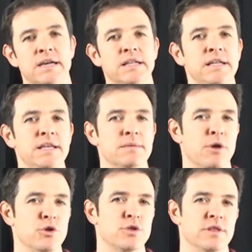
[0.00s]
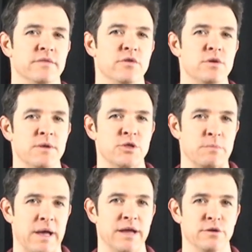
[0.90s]
Clearly emotions are very much a
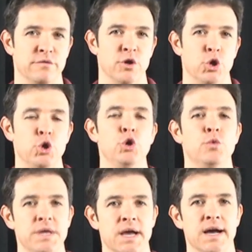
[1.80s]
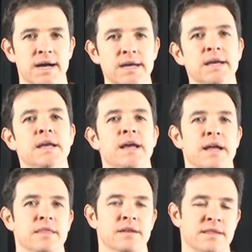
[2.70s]
part of who we are
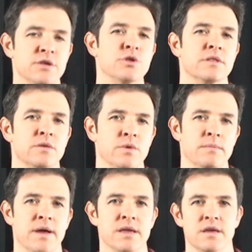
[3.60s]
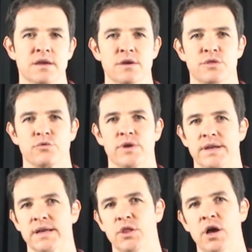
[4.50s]
and the decisions that we make
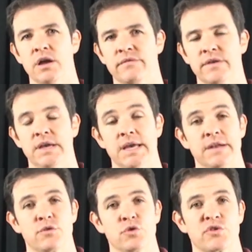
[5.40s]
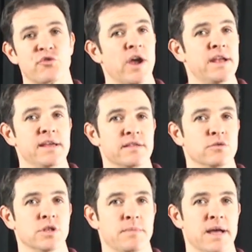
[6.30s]
throughout our life. And of course trading is
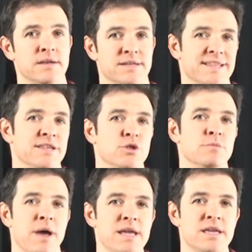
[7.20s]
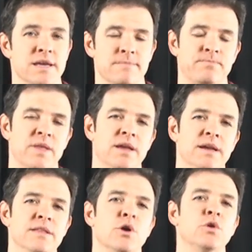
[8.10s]
all about decision making.
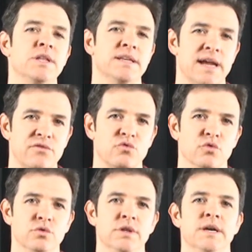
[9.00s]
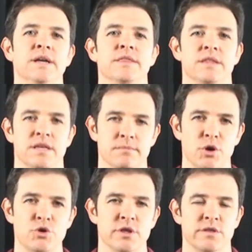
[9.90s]
It's only natural that the
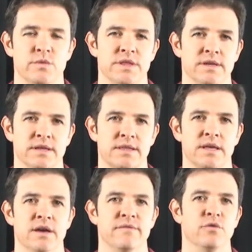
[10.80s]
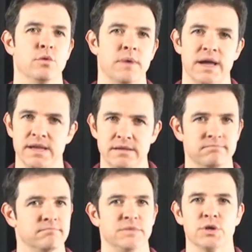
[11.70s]
emotions within us form
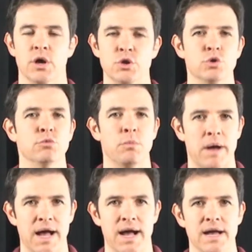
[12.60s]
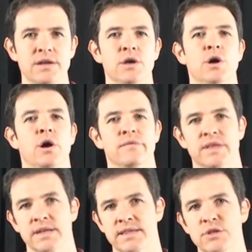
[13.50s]
a normal part of
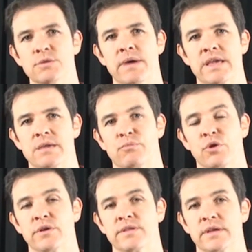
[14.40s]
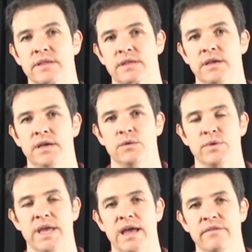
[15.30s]
the decision making process
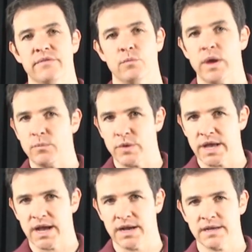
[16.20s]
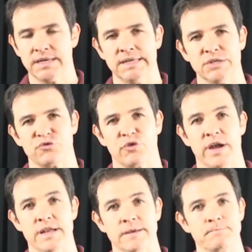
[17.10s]
we have when we are
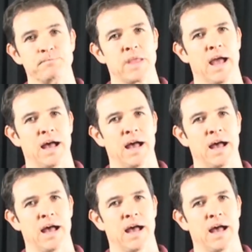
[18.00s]
trading.